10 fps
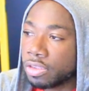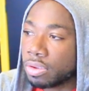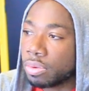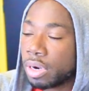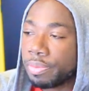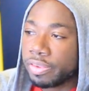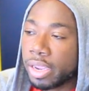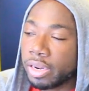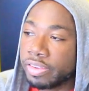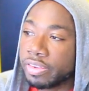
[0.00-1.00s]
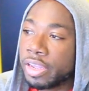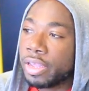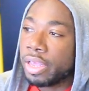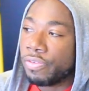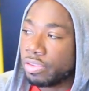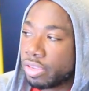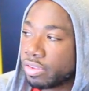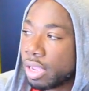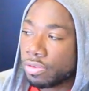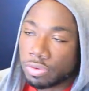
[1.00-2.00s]
So what I'm saying is, if your
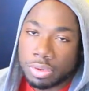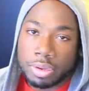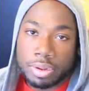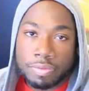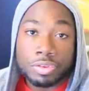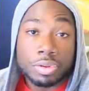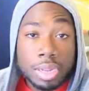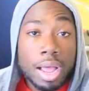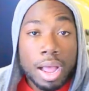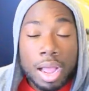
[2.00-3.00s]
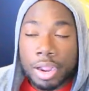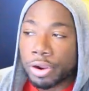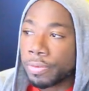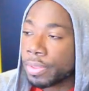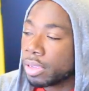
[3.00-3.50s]
testosterone levels are a lot higher,